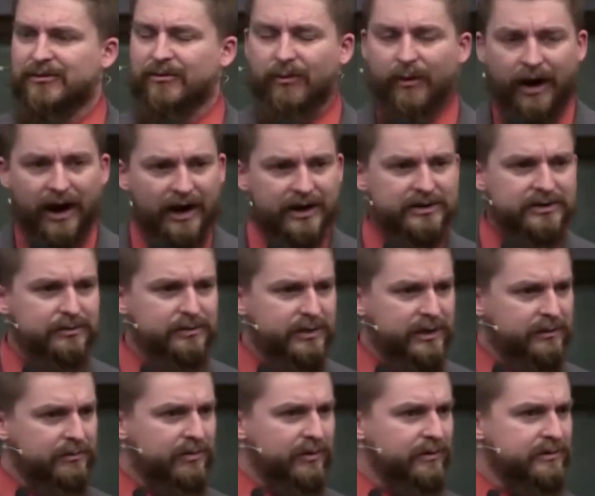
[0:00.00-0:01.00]
Why do
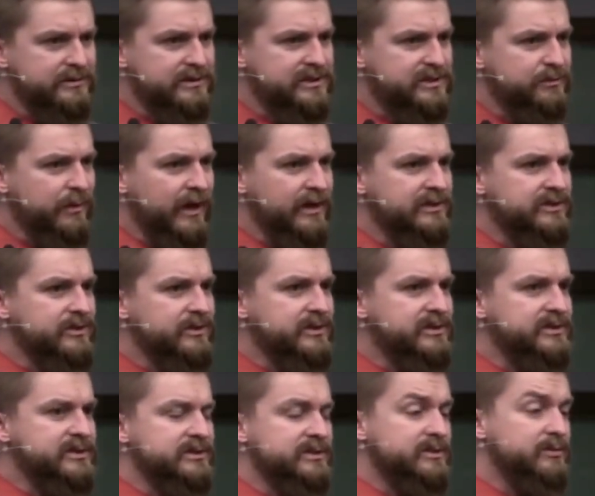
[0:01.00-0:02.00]
people despise
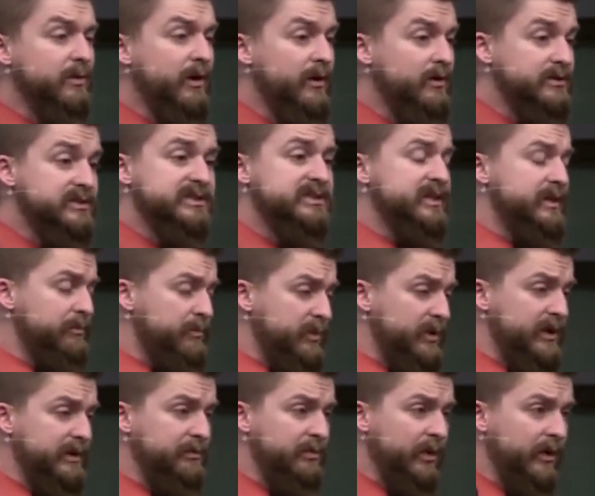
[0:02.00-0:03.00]
Christians? Well,
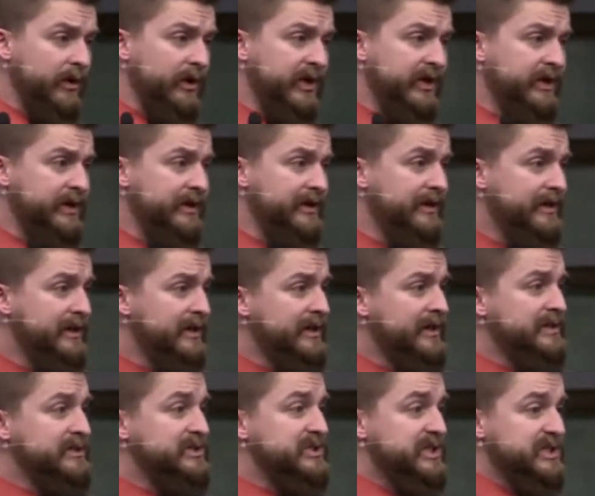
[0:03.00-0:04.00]
simply put,
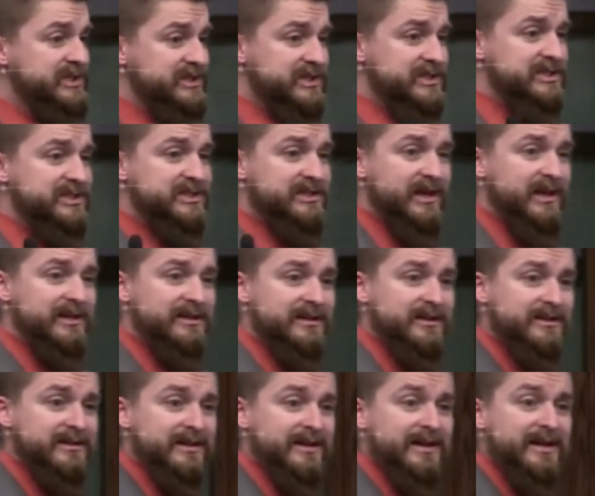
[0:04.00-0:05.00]
Jesus
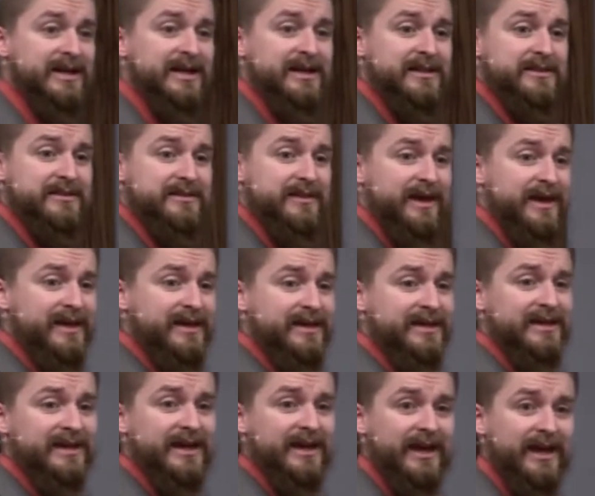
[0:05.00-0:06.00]
stated,
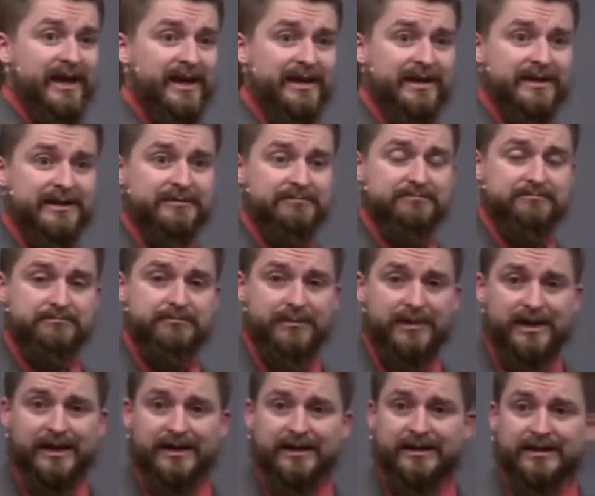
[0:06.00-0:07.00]
they hate
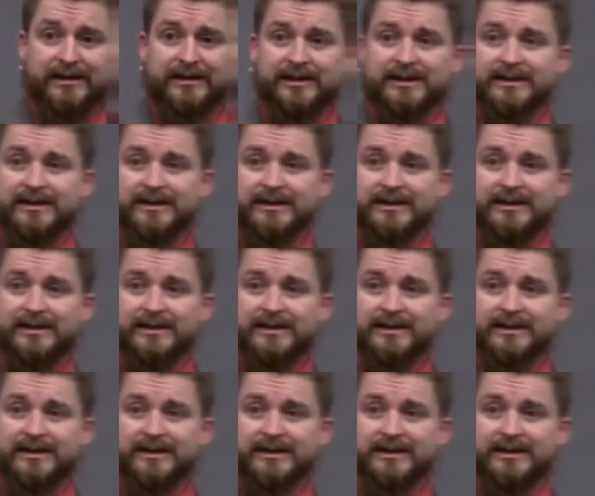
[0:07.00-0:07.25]
me,